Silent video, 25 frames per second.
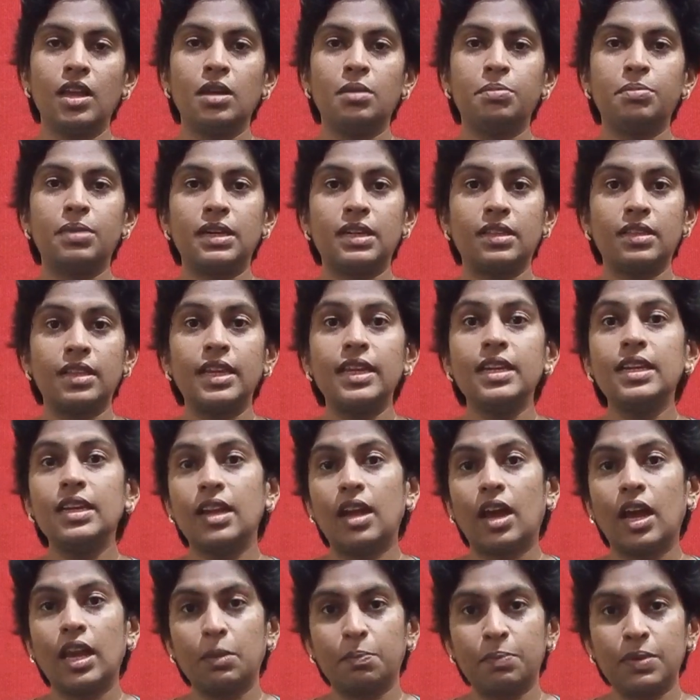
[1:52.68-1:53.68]
But then
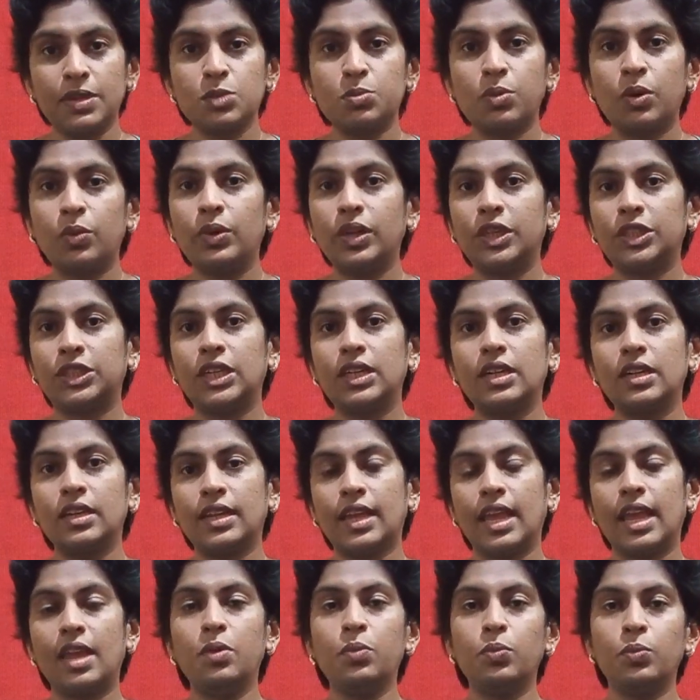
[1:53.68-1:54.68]
IPAS Foundation
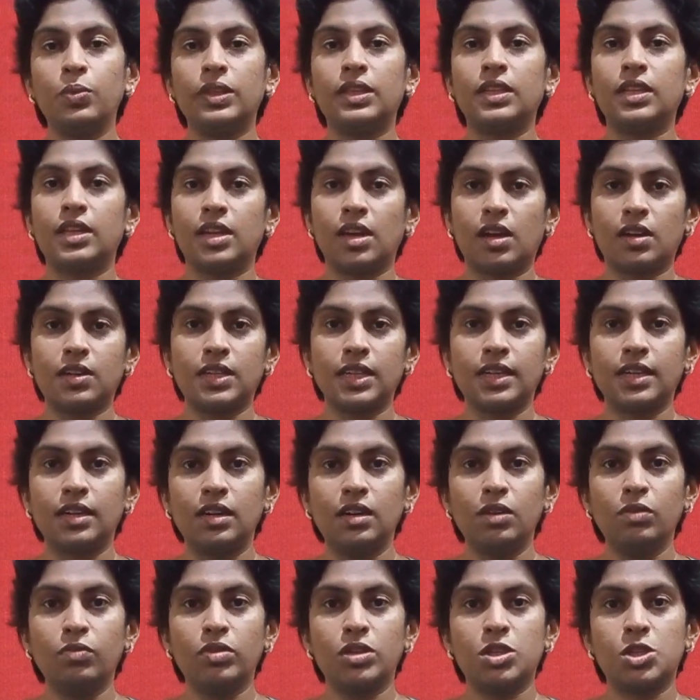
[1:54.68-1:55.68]
came with an
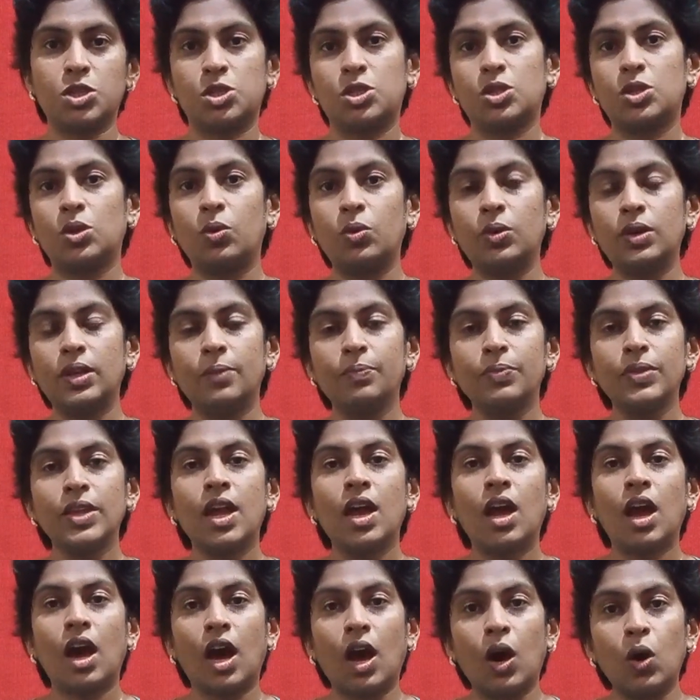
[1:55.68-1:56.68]
article which showed
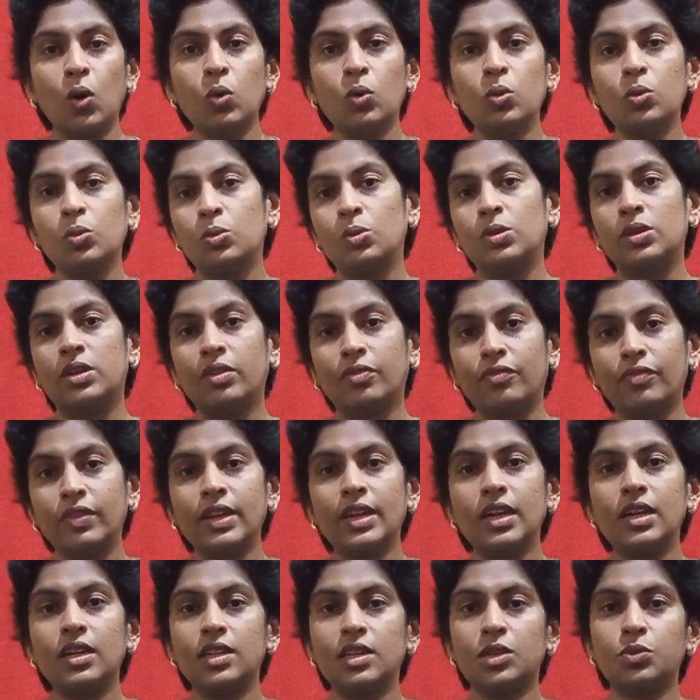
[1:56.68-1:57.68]
how
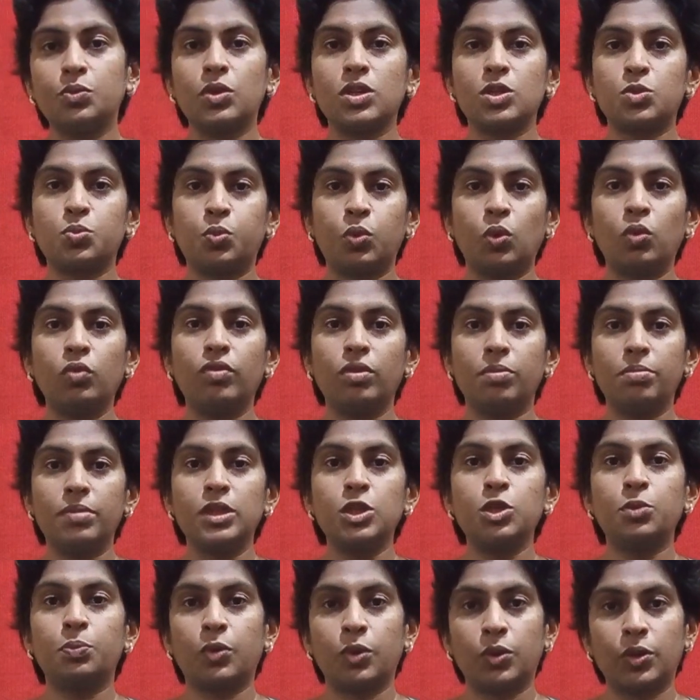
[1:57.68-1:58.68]
difficult it was for women
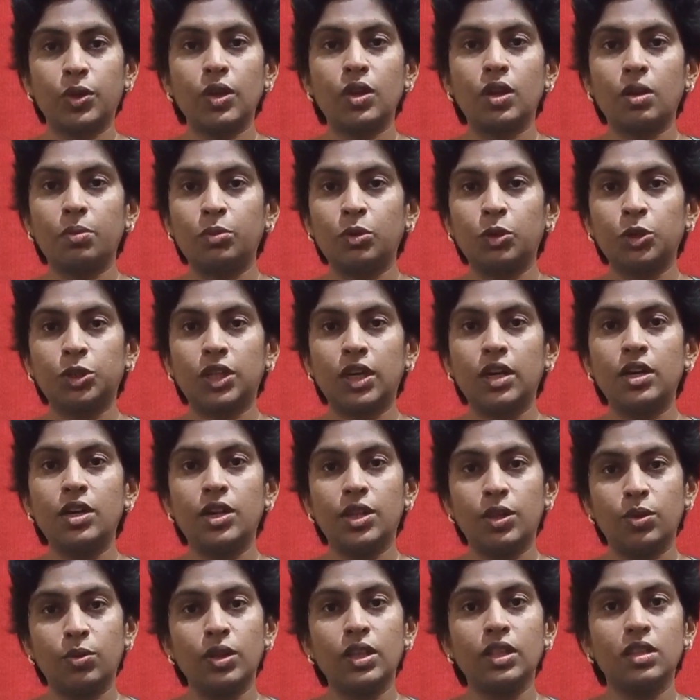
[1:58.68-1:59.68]
to procure abortion
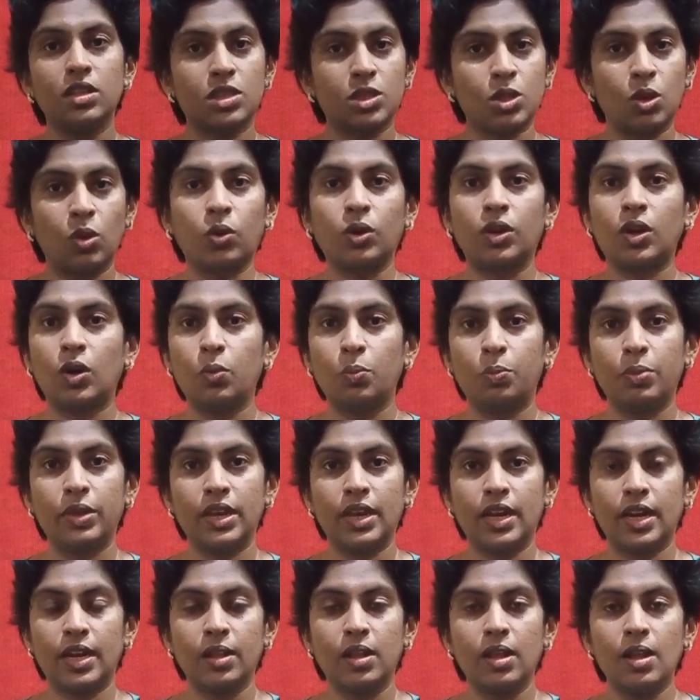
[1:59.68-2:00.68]
during this lockdown
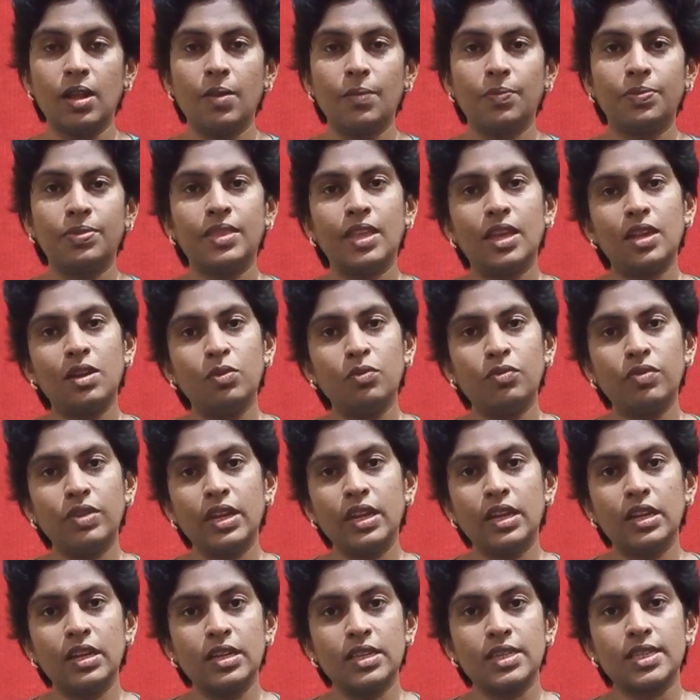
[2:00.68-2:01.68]
period. Then
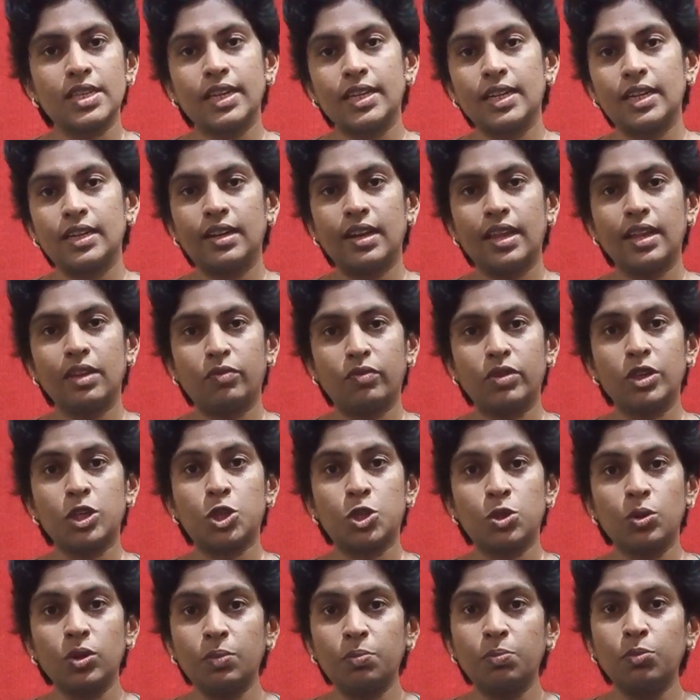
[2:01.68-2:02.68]
we decided we
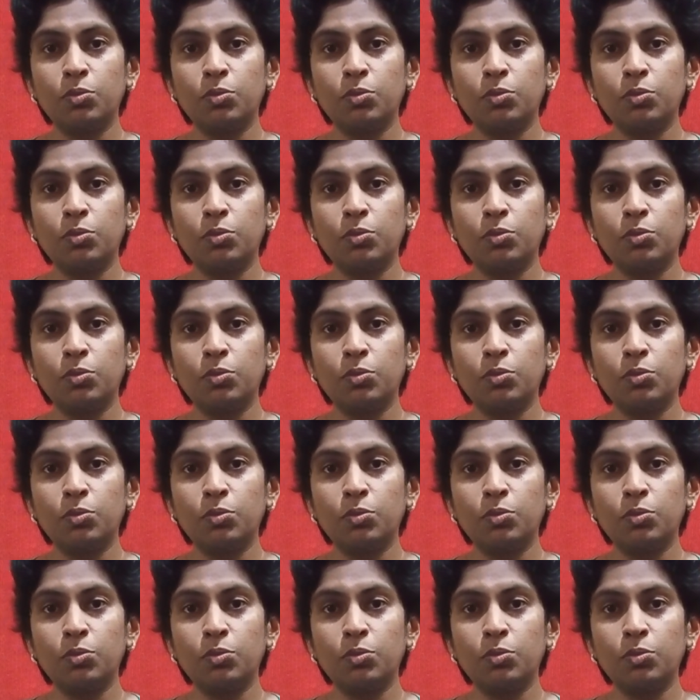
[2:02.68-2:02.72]
should